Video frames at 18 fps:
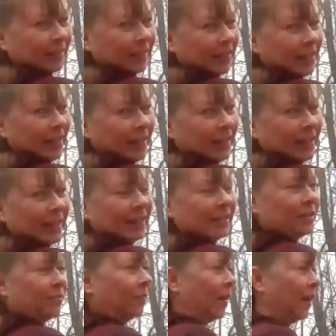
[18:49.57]
I think
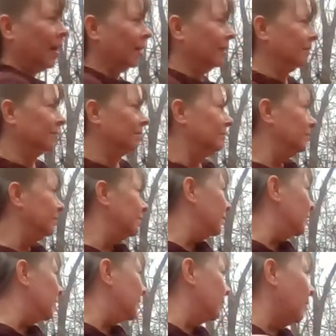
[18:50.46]
it's fun
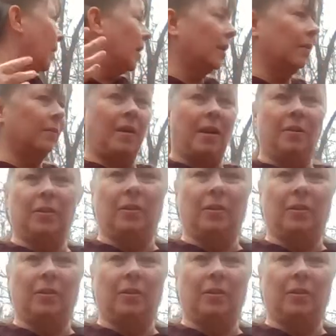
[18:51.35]
to walk around